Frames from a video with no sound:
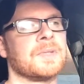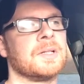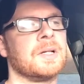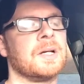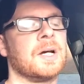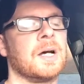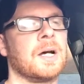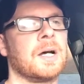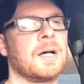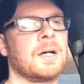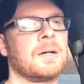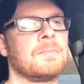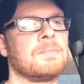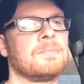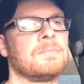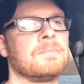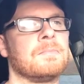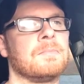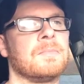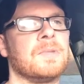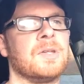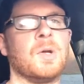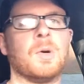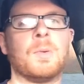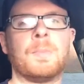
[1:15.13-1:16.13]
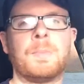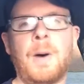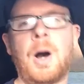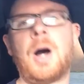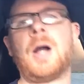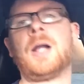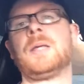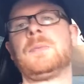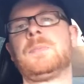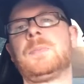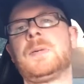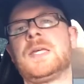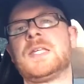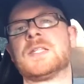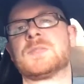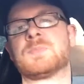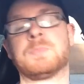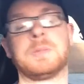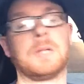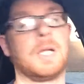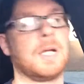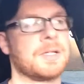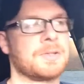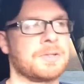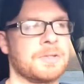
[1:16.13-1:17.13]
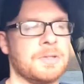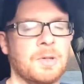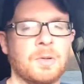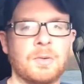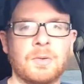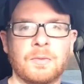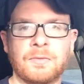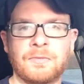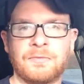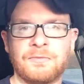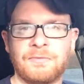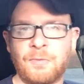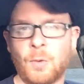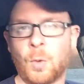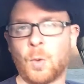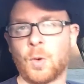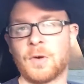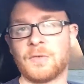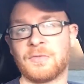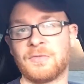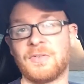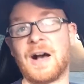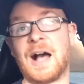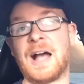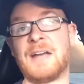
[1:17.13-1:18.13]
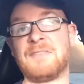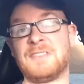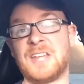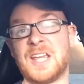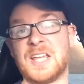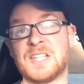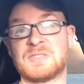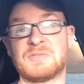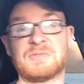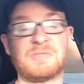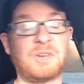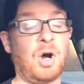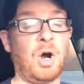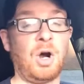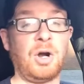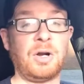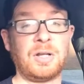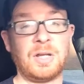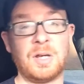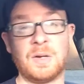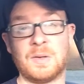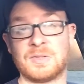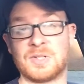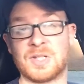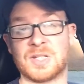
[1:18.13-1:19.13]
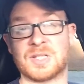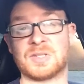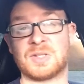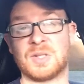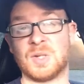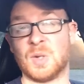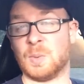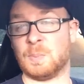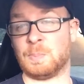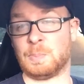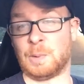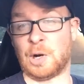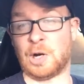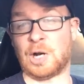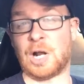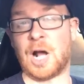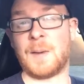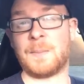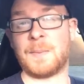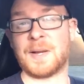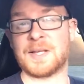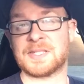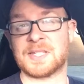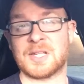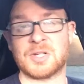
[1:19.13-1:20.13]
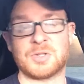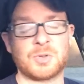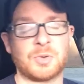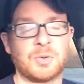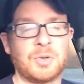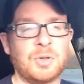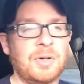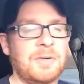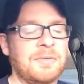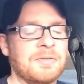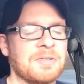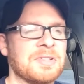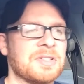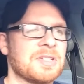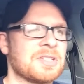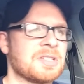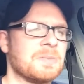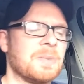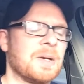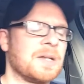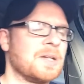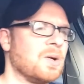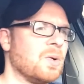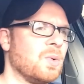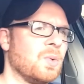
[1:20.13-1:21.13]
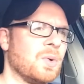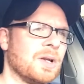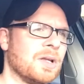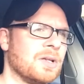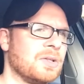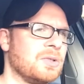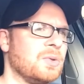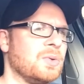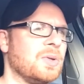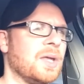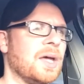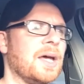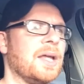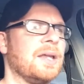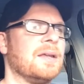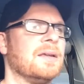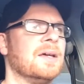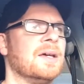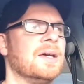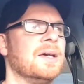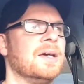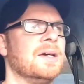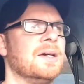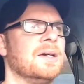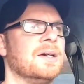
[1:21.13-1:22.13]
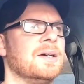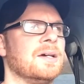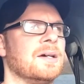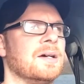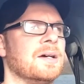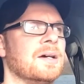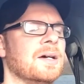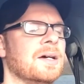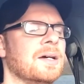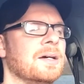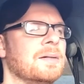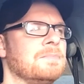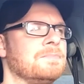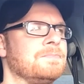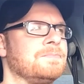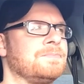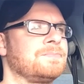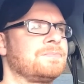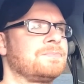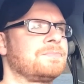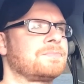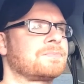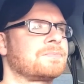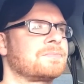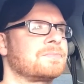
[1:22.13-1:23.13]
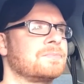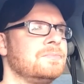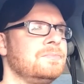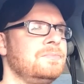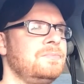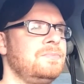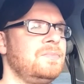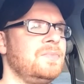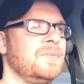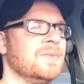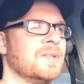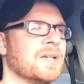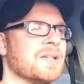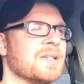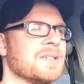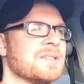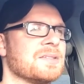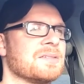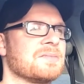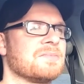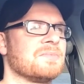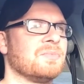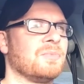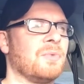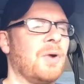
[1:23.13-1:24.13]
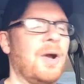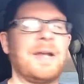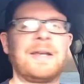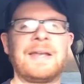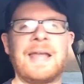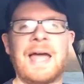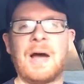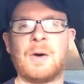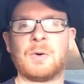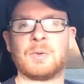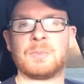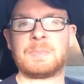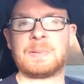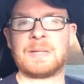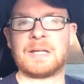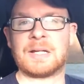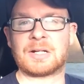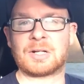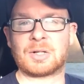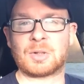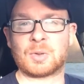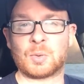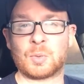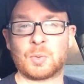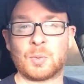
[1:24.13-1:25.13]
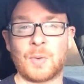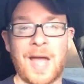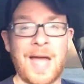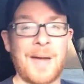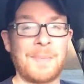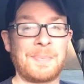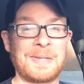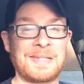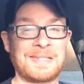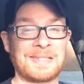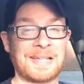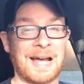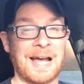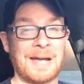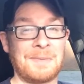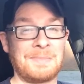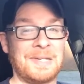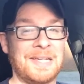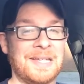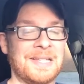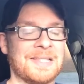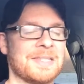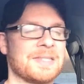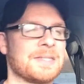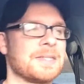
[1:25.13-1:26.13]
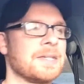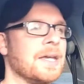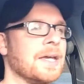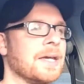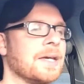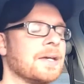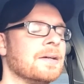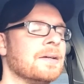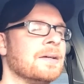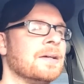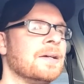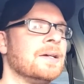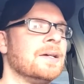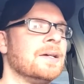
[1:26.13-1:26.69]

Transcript: um, you know, Body Beast plus, you know, four or five days of cardio and just, you know, burn out my central nervous system. I don't want to do that, um, because right now would be a crappy time to get sick.